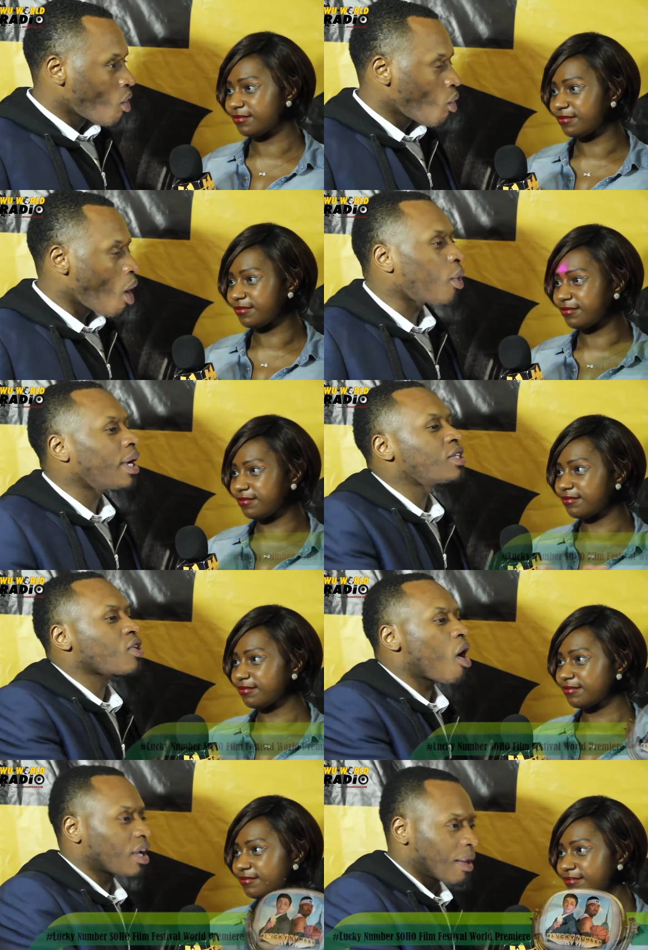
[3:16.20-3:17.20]
Speaker 1: Well, what he's
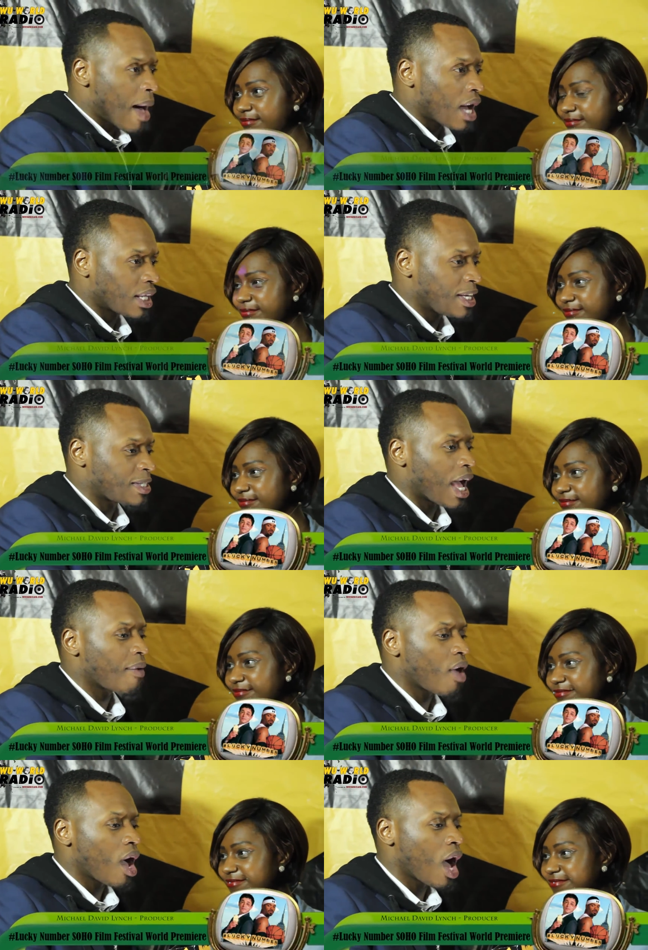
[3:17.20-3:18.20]
talking about is um,
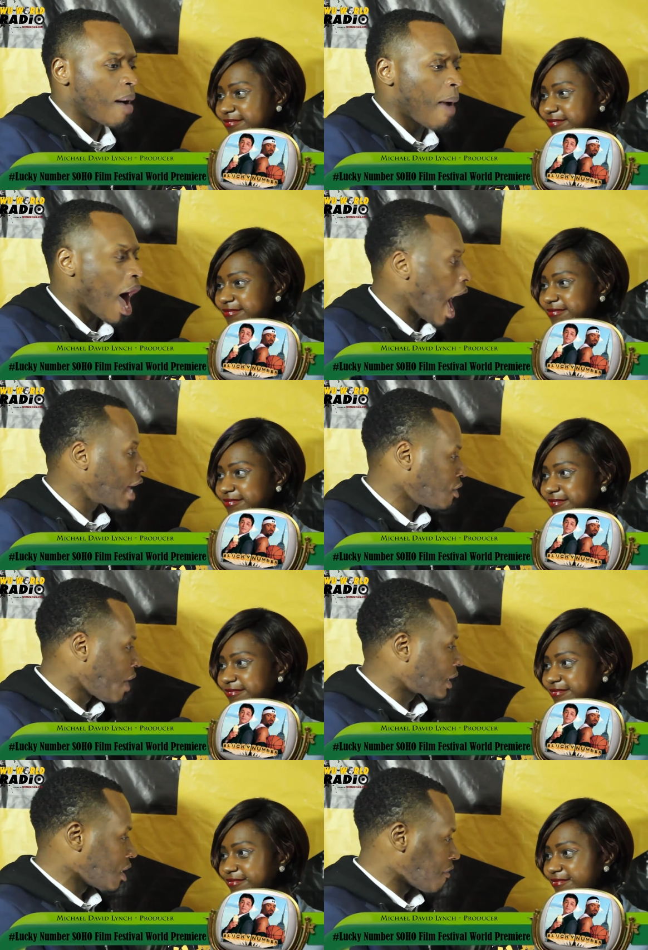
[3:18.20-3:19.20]
I, I
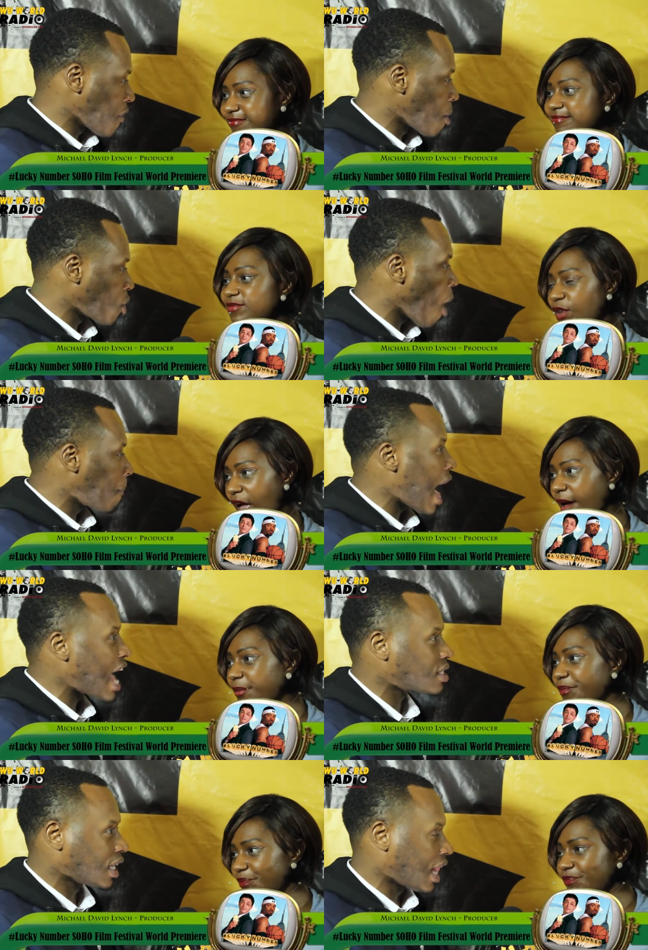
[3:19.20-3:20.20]
directed a film called yeah. Past
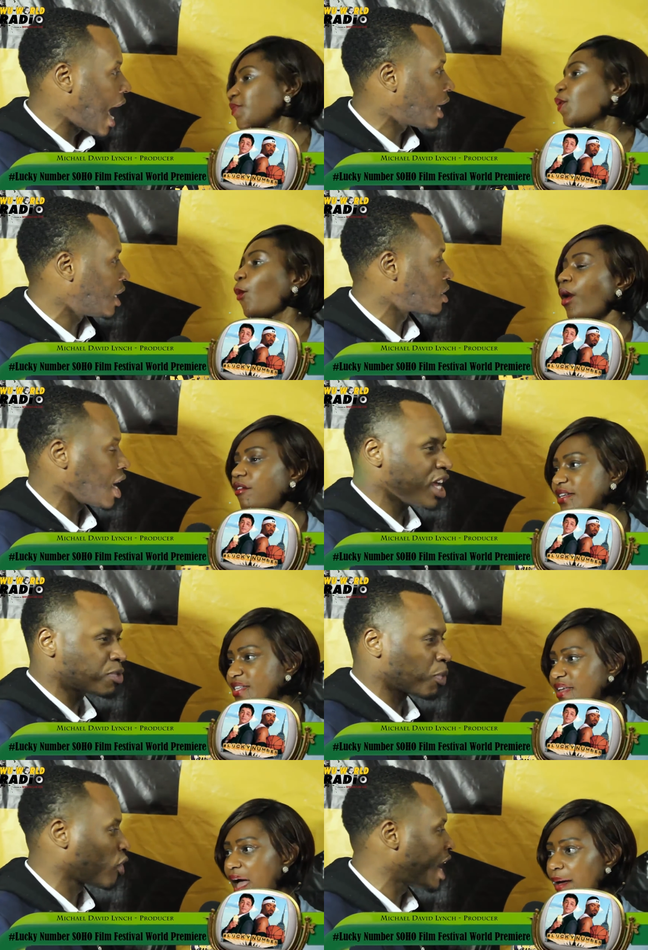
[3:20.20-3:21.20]
the Light. It's Where an
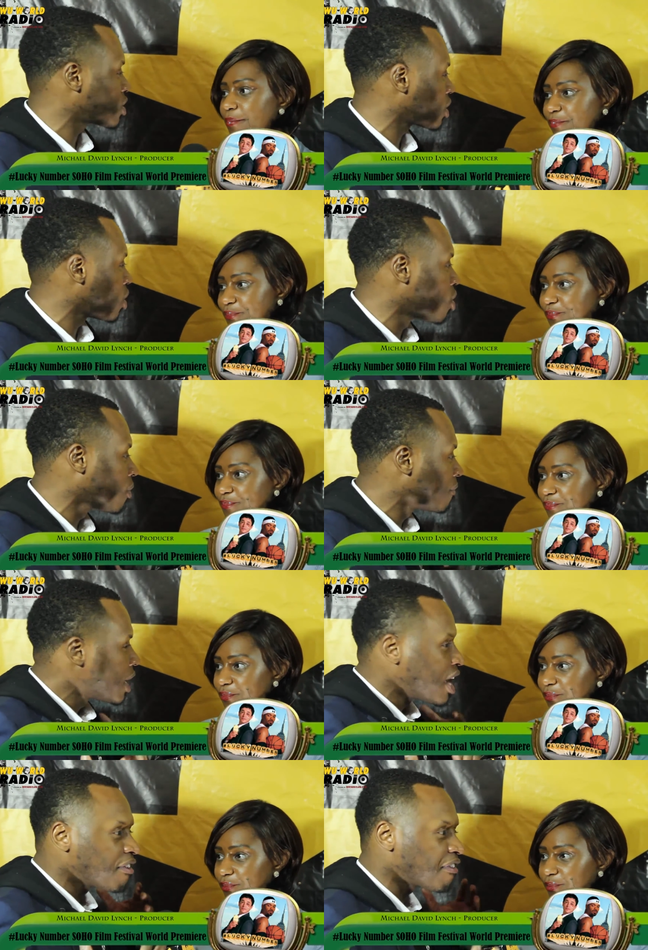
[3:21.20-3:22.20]
inspirational
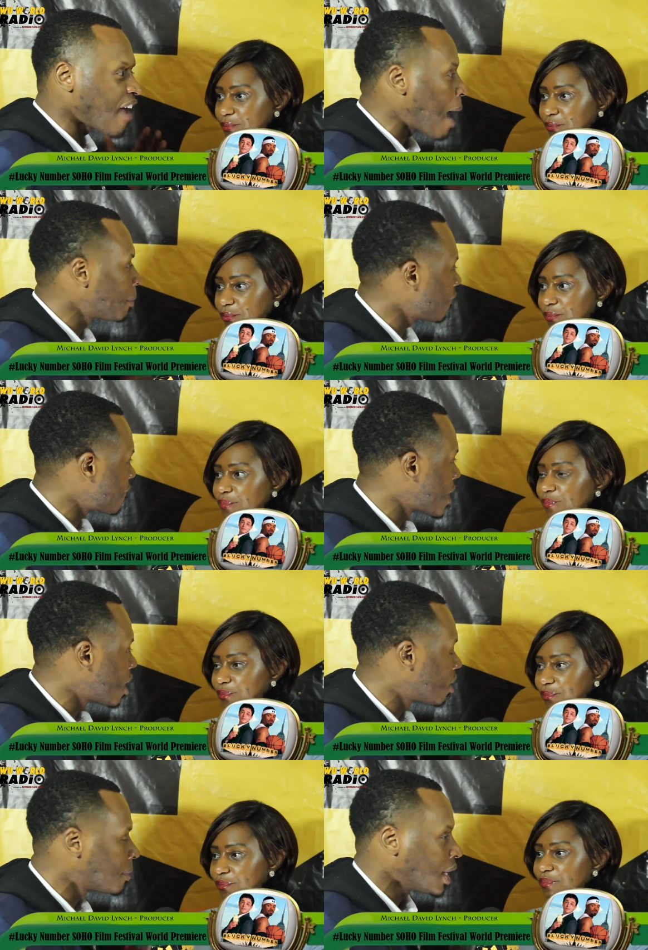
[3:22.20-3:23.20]
family film,
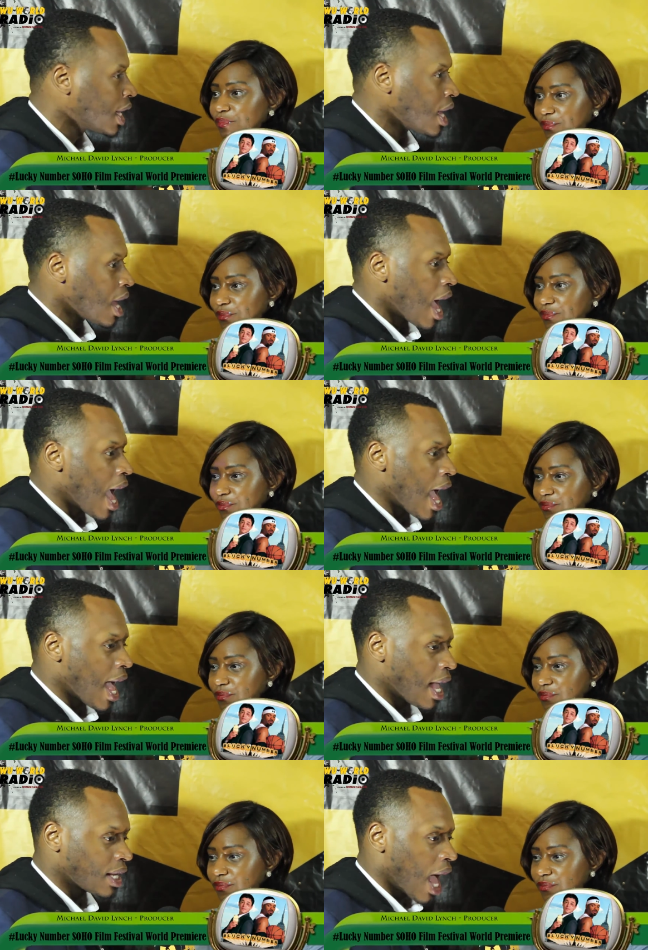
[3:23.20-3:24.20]

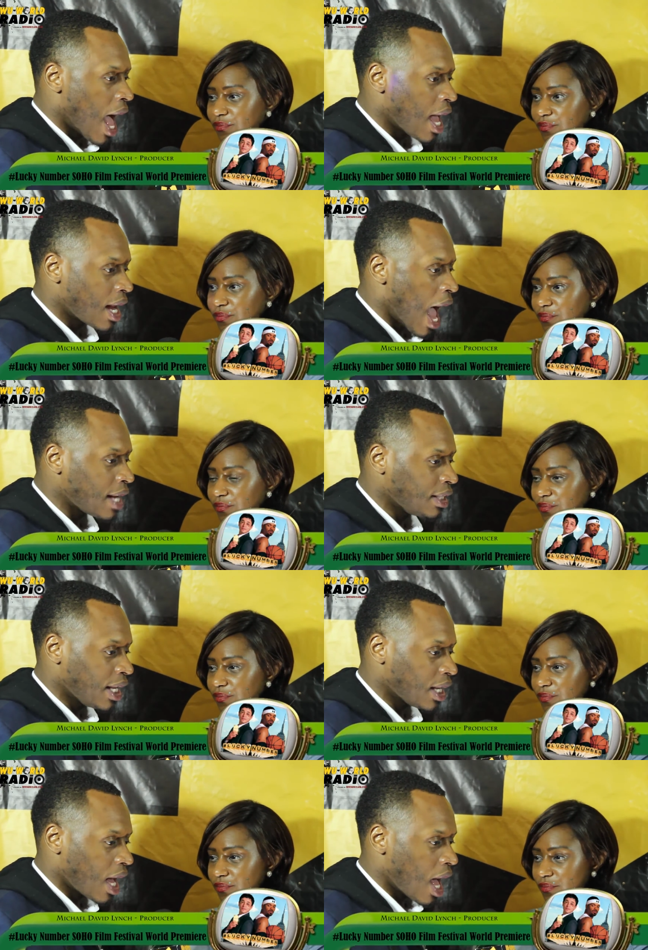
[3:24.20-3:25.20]
and I, I needed
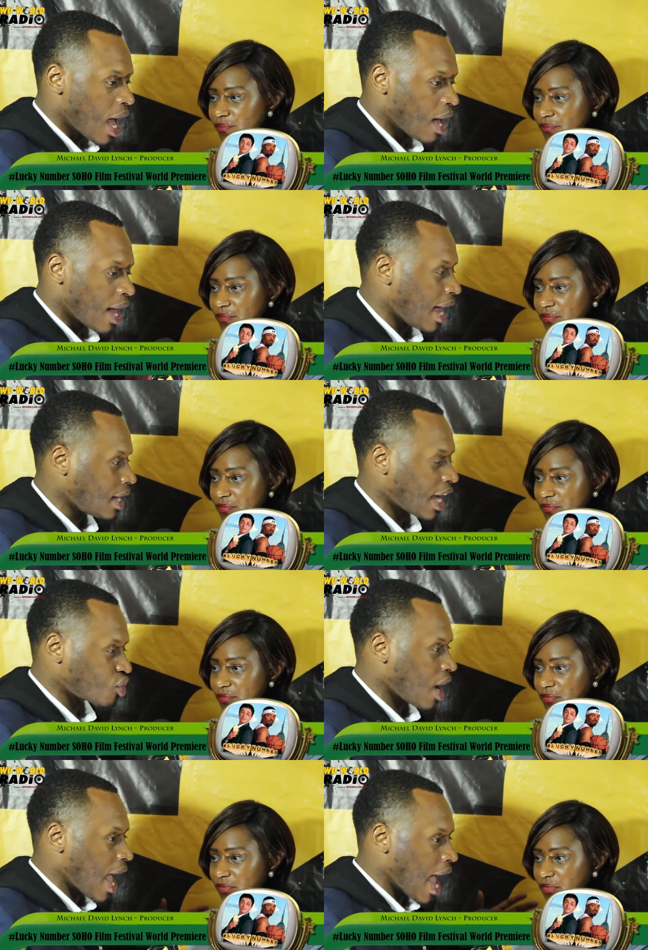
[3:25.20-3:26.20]
uh, an extra
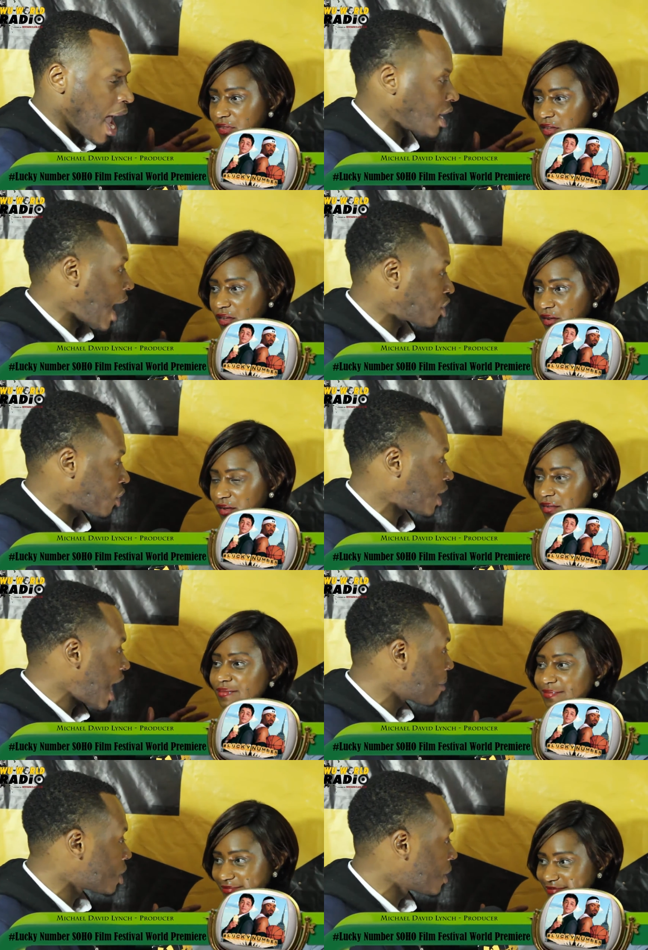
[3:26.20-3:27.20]
hand, extra
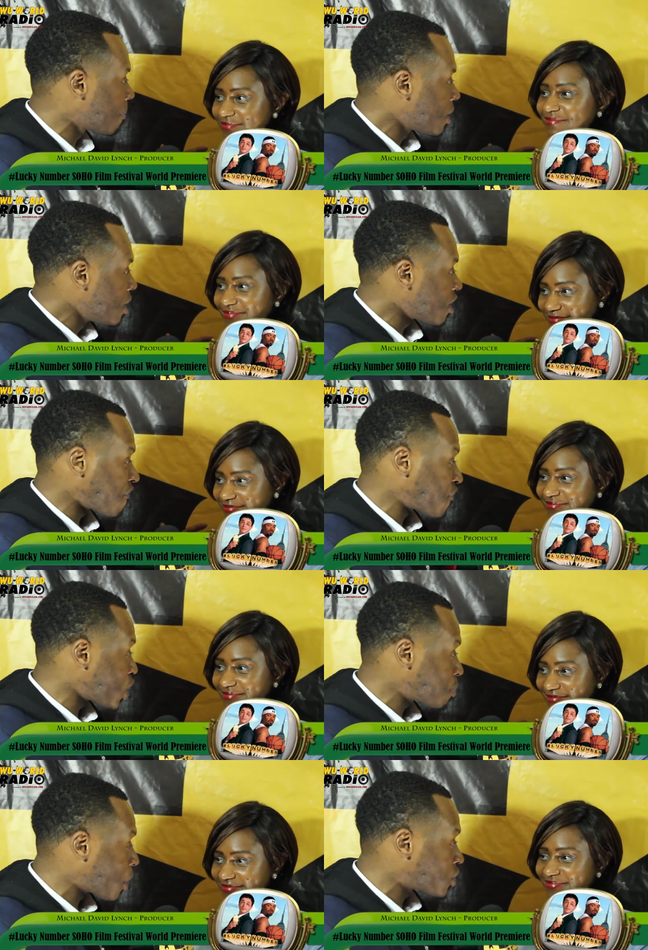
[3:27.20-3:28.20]
camera. The first
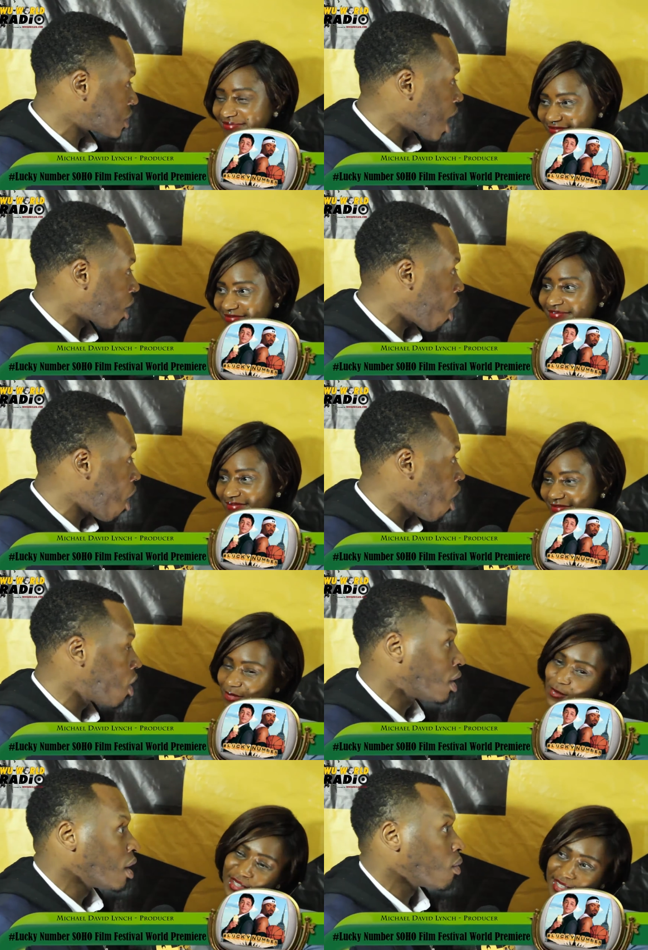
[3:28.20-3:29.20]
person I called
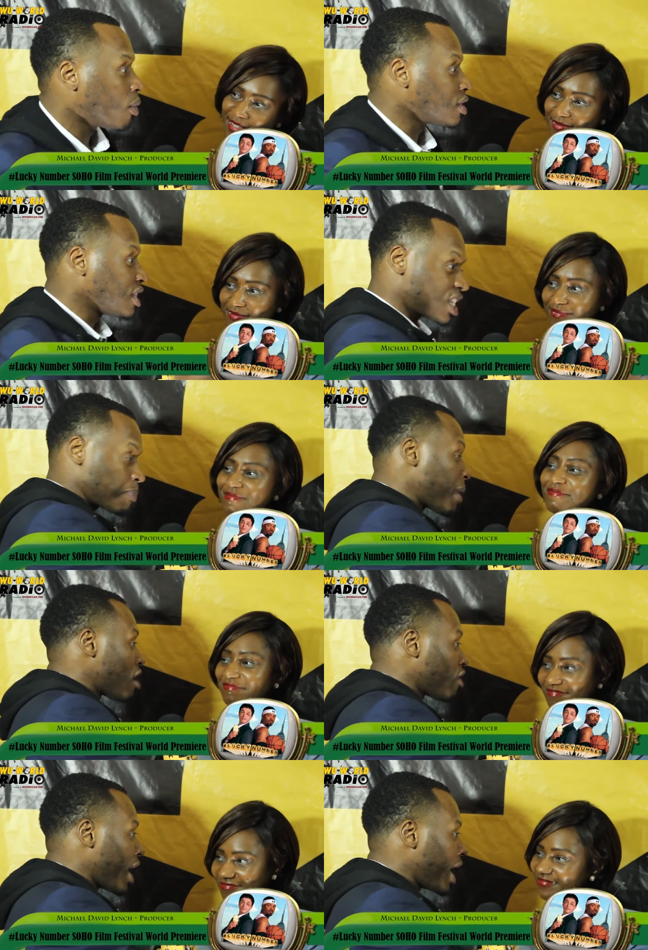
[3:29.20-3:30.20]
was this man
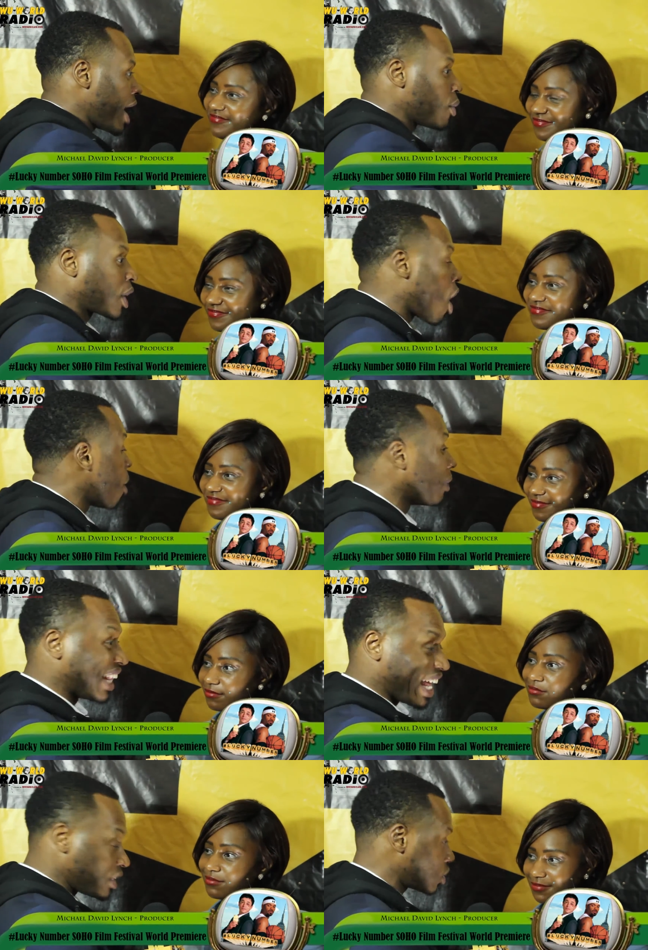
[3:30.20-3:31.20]
right here. We call him
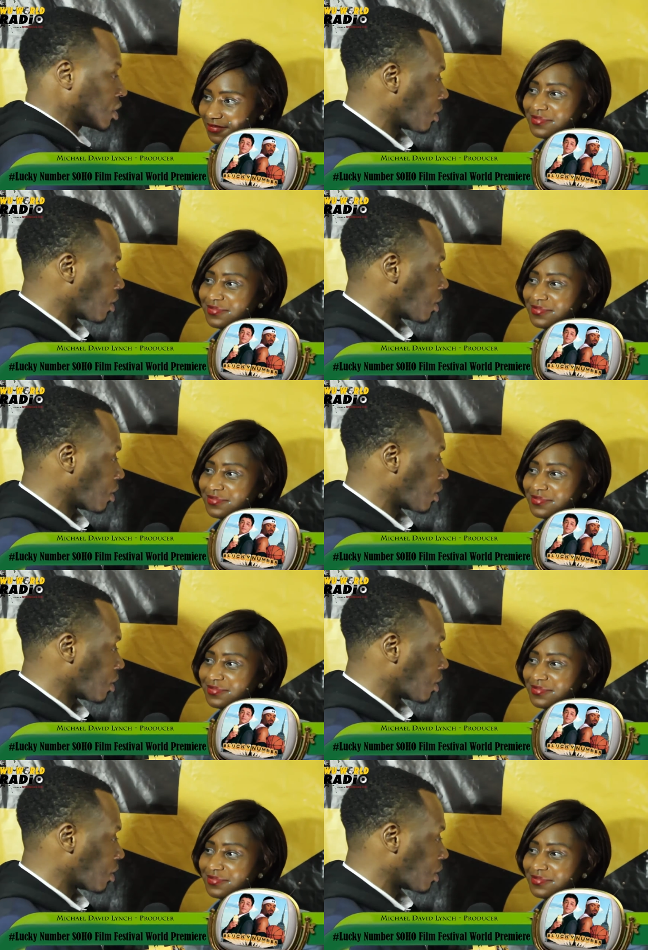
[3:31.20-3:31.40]
Lynch,